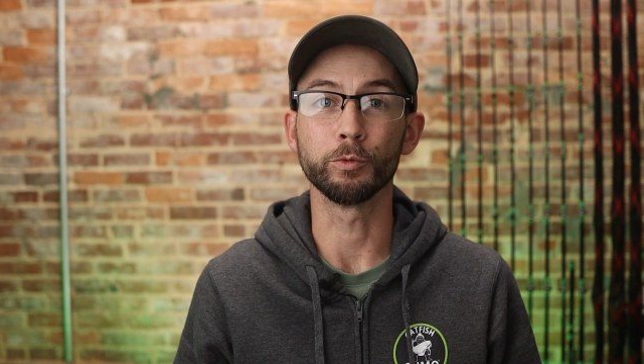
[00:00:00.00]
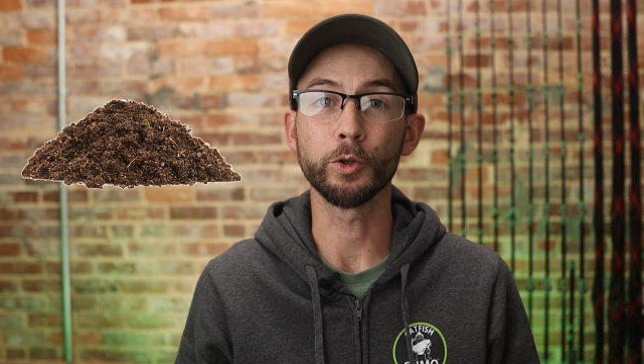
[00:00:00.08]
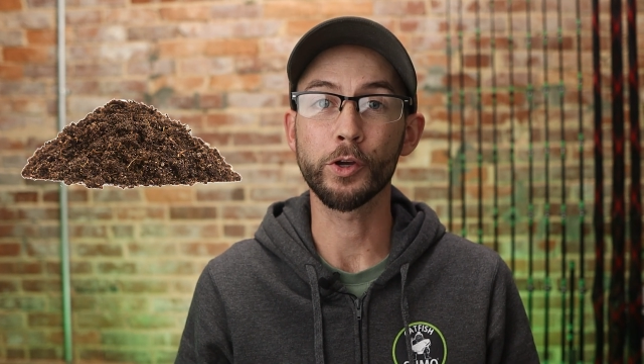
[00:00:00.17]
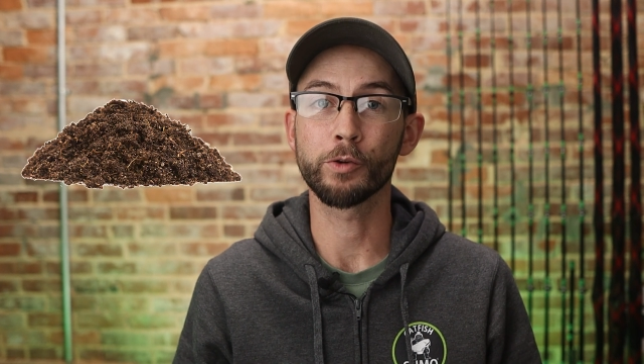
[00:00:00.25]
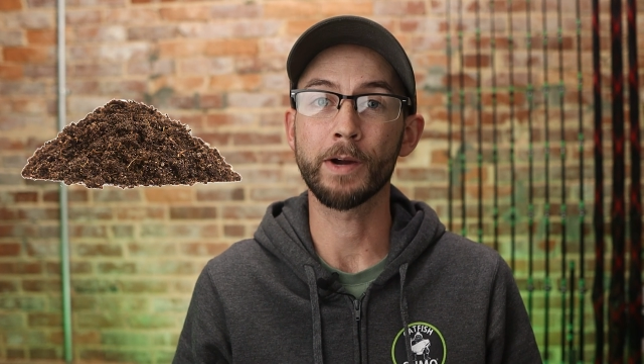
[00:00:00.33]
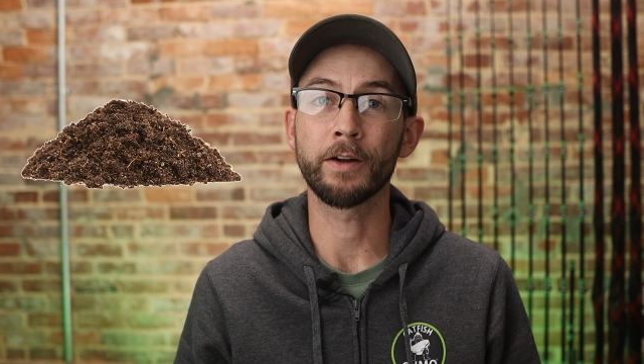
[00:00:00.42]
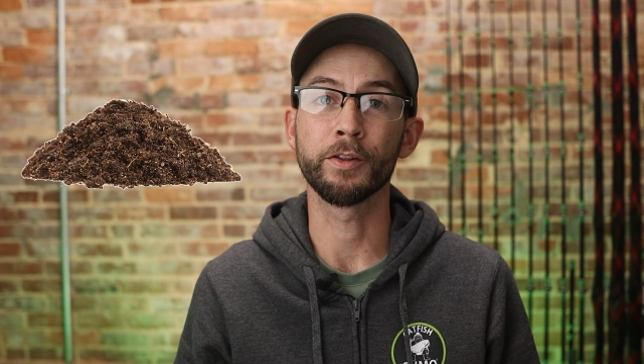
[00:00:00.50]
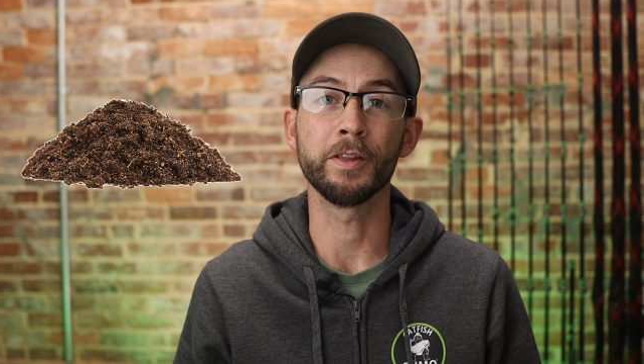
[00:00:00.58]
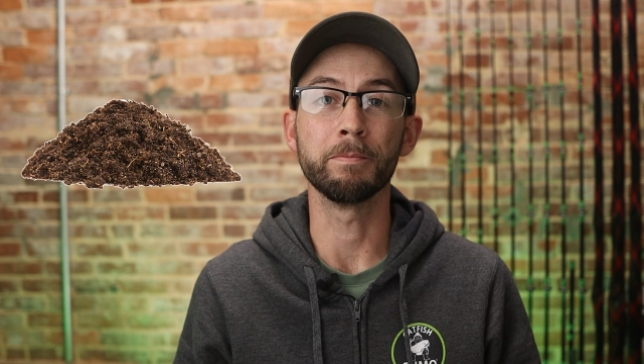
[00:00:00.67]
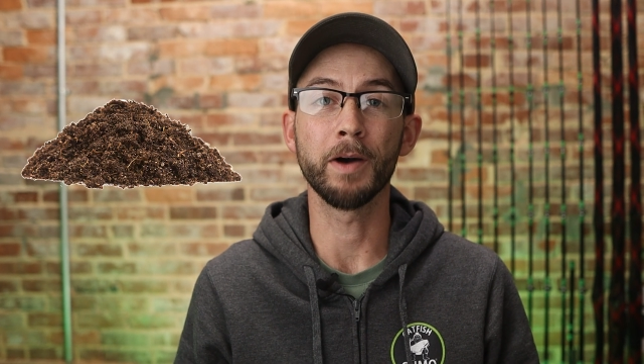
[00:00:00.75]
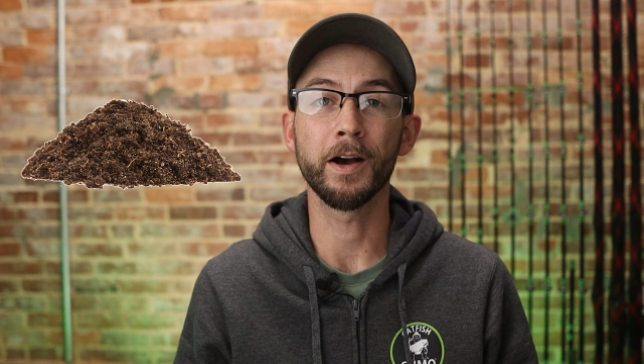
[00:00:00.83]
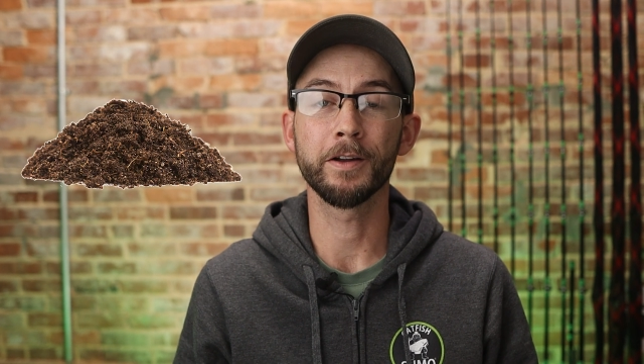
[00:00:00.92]
rooting around in
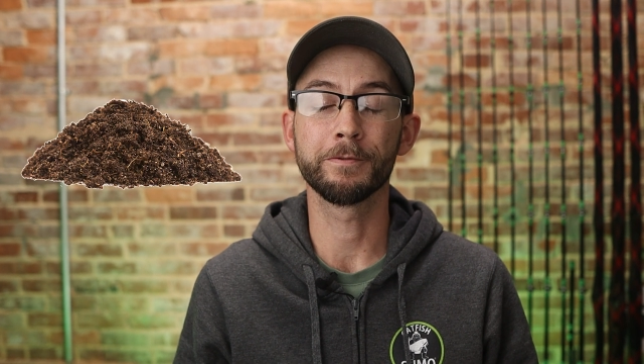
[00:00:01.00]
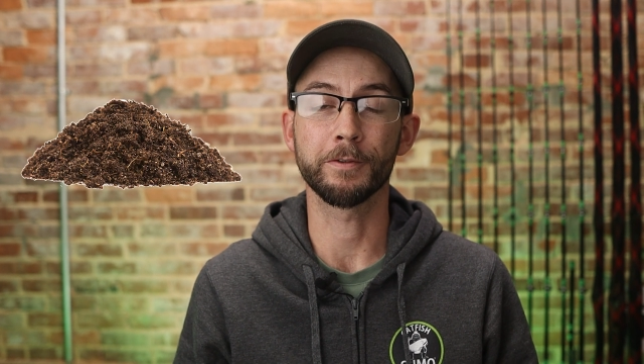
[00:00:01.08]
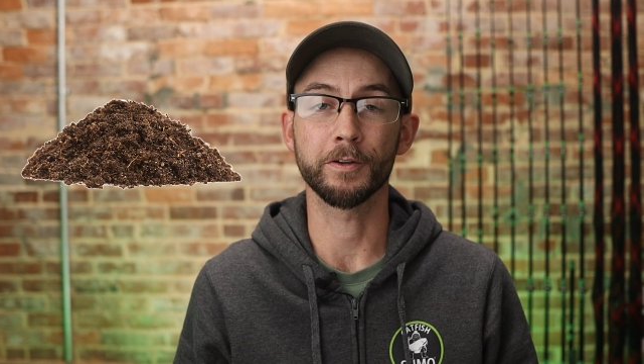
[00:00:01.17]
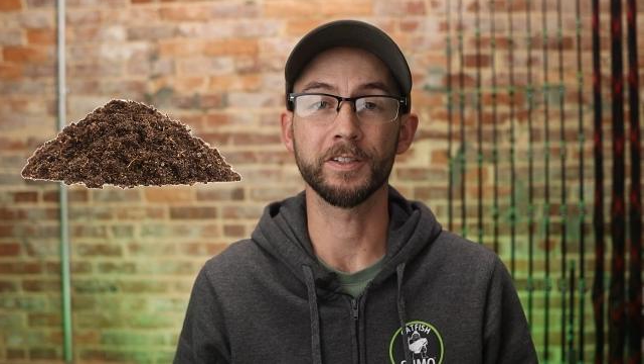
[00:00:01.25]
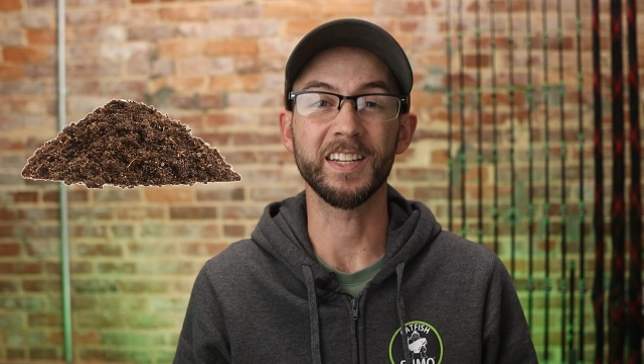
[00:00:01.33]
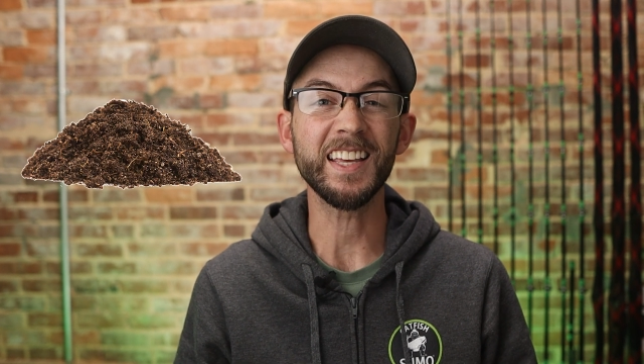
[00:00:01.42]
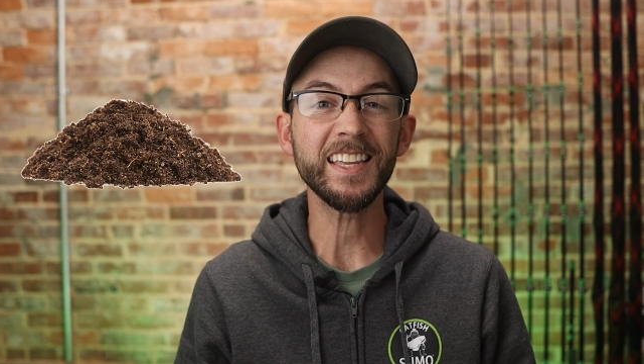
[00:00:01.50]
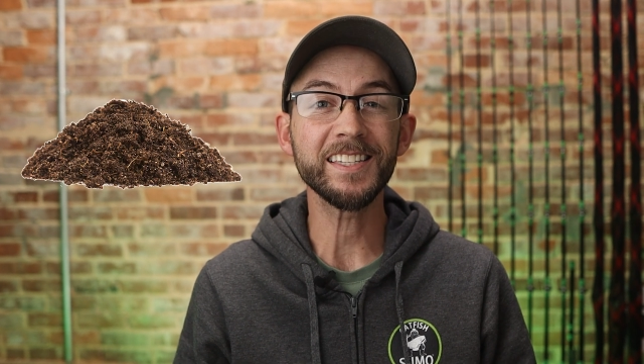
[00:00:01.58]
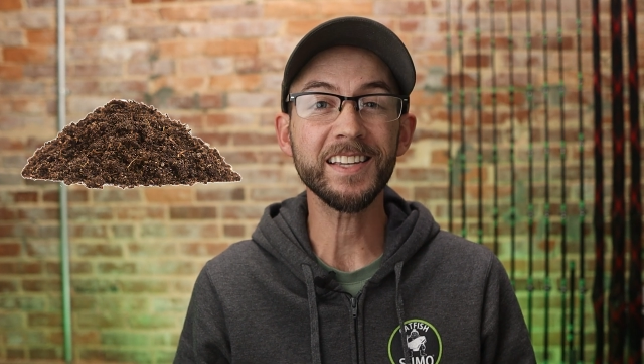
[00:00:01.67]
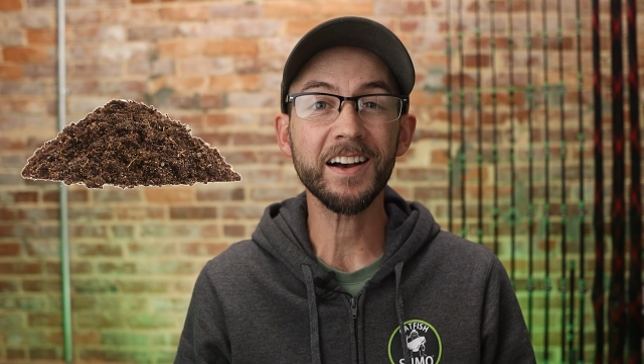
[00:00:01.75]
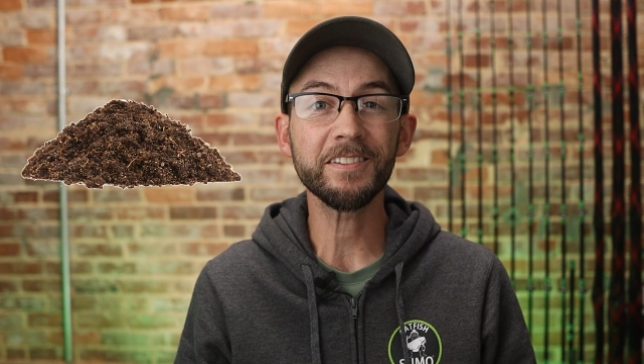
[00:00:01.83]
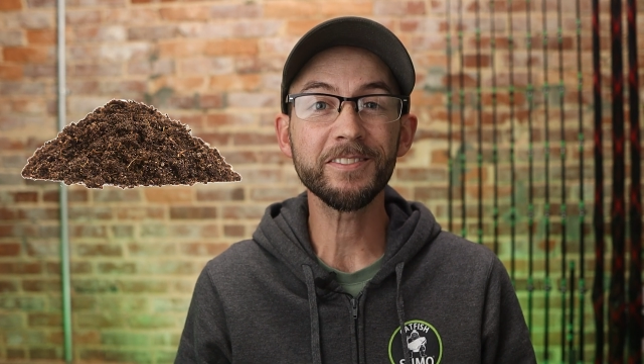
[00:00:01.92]
the mud for stinky
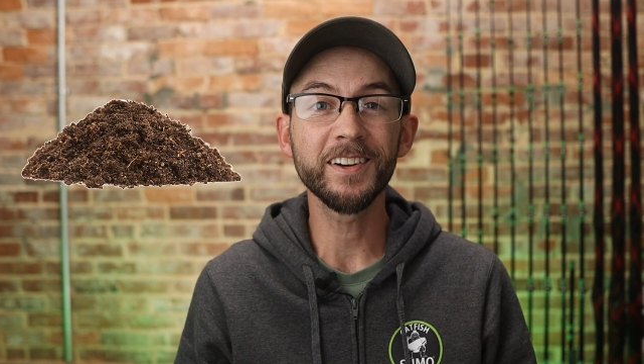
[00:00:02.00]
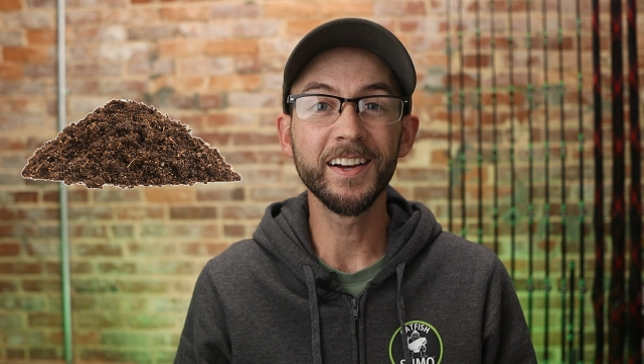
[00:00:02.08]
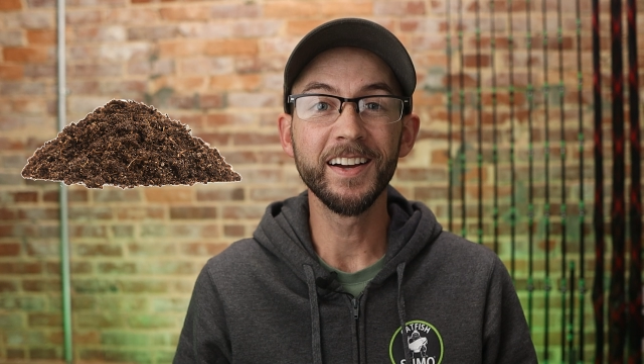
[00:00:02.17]
stuff,